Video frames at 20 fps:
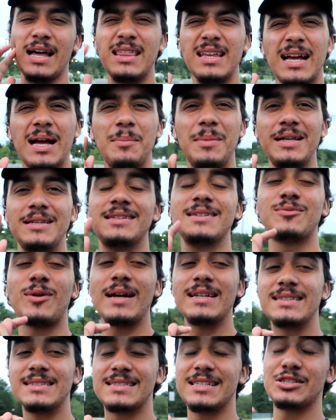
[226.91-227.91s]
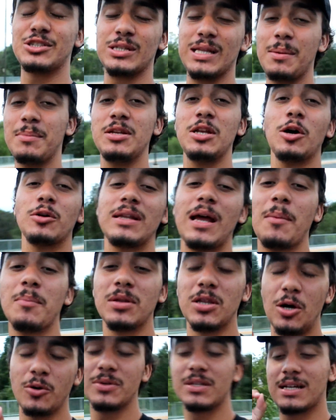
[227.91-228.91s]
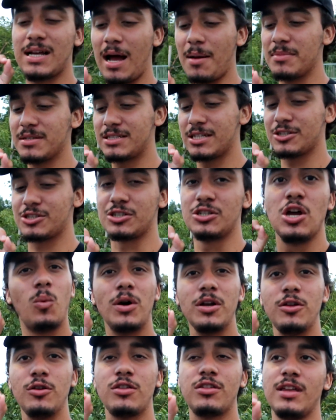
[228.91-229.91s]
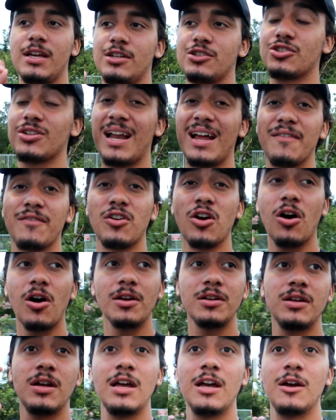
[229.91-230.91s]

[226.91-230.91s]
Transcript: I think I made the right decision. Let me know down below in the comment section, what do you think? Should I have gone